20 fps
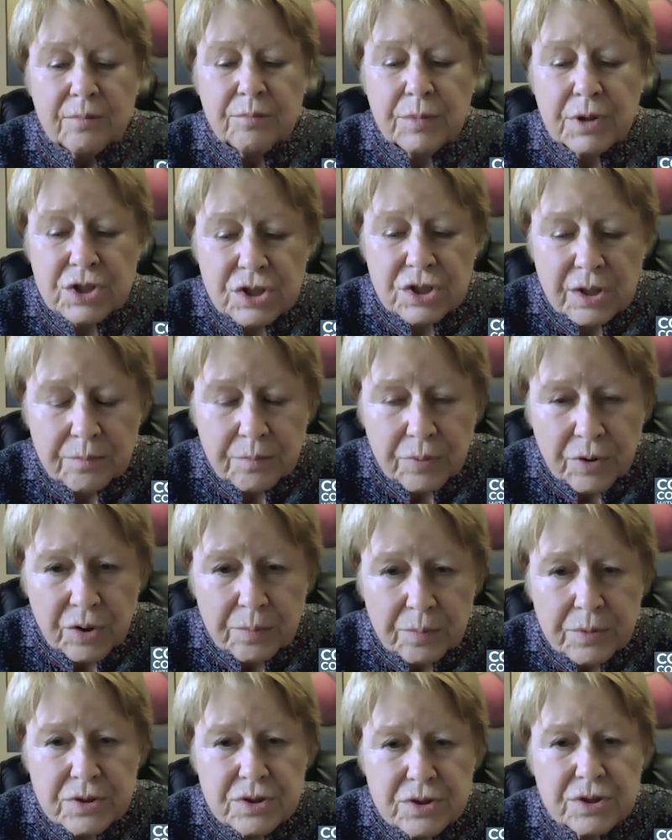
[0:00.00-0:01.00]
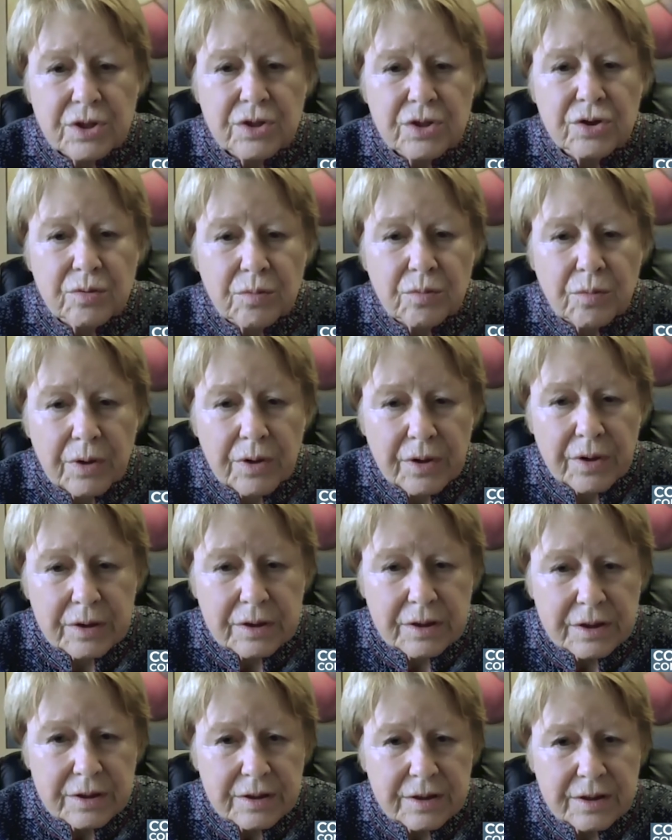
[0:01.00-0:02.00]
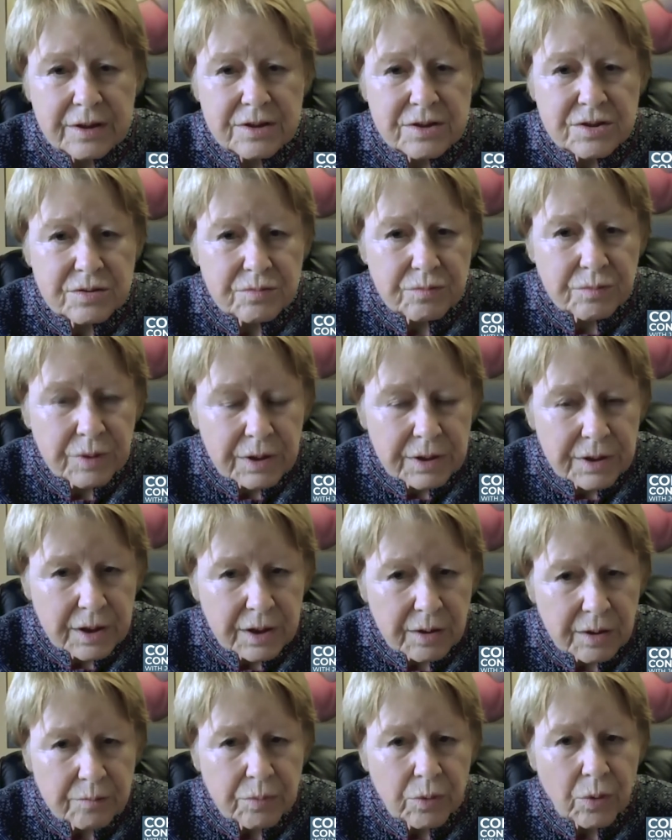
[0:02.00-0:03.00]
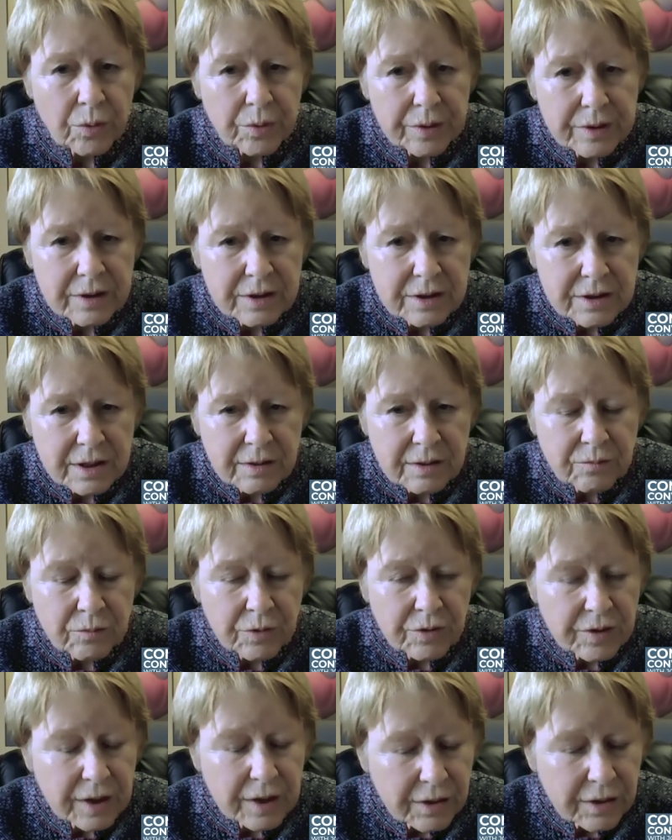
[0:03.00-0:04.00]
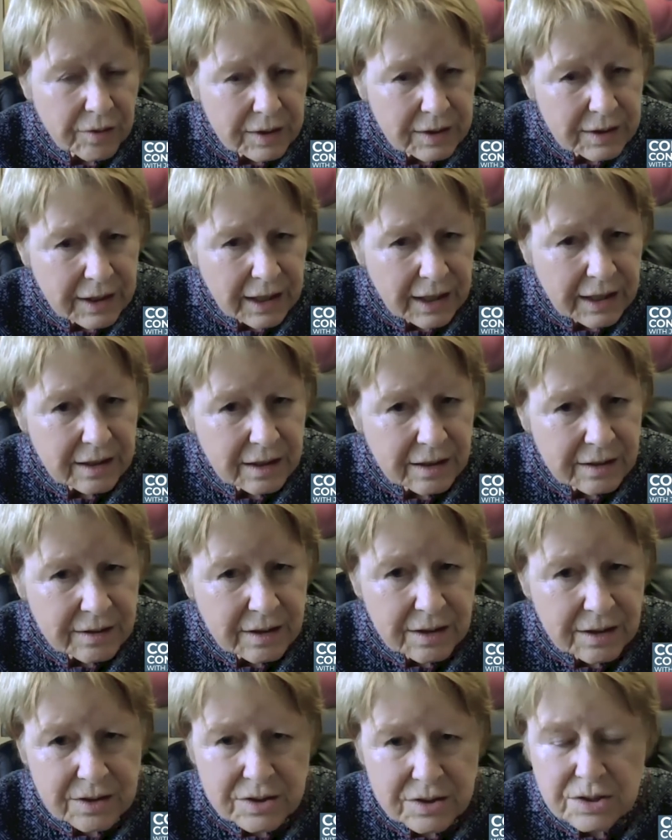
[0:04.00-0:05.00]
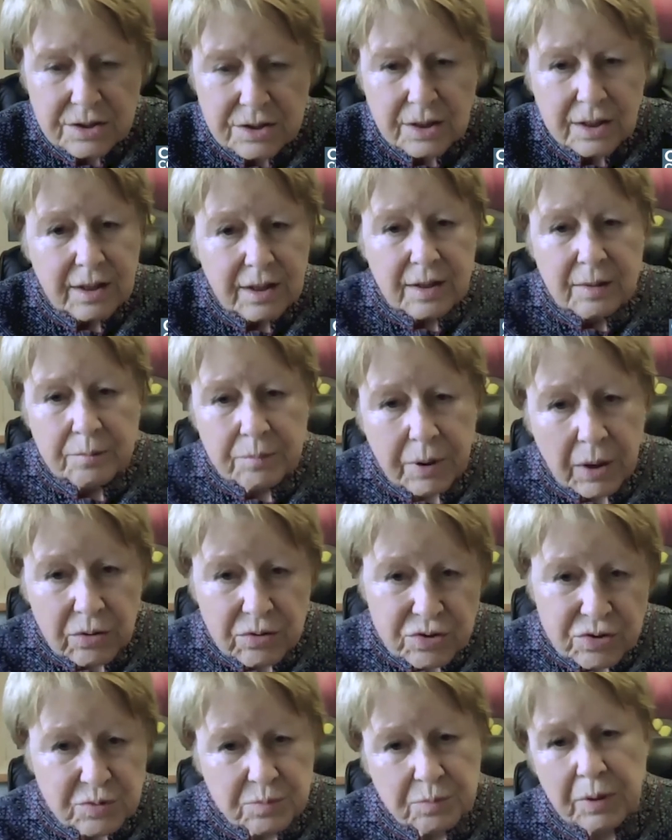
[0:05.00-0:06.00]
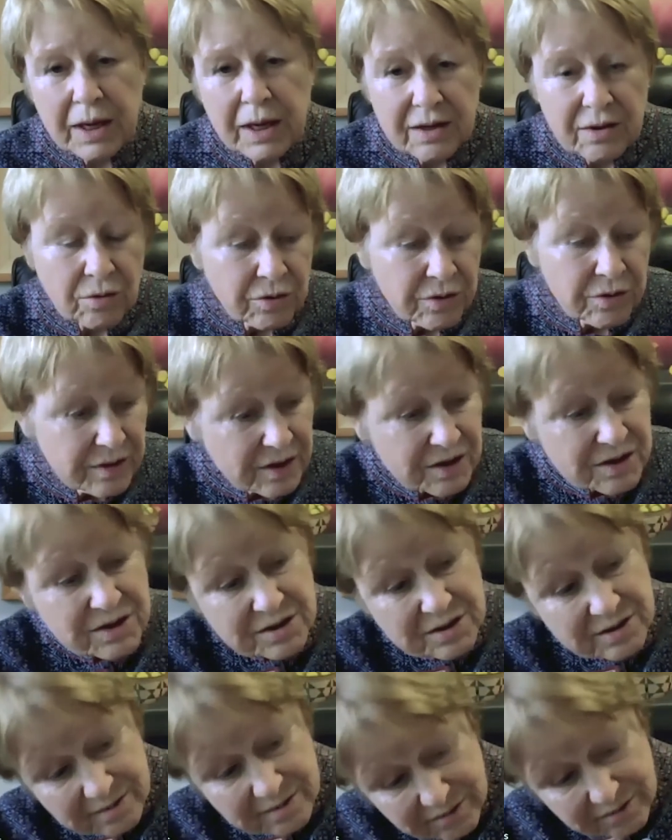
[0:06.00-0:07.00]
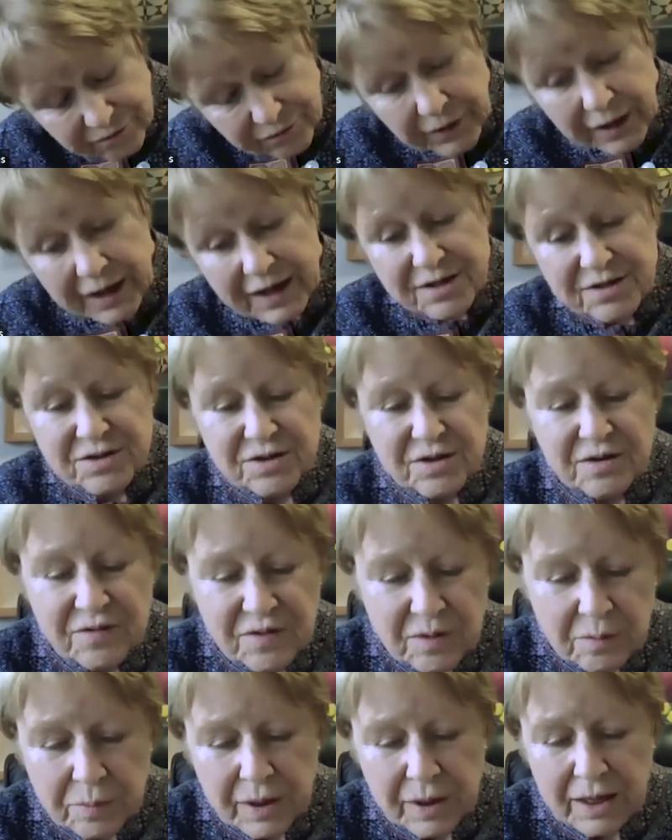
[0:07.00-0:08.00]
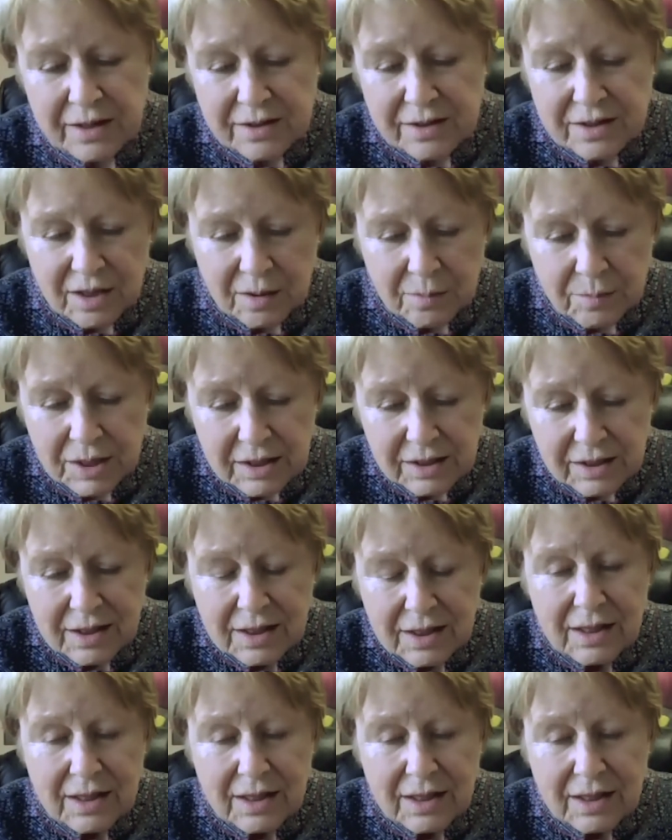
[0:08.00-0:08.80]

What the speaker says: mission purpose in your work is really important, and we're hearing that in this or in this phase of the pandemic,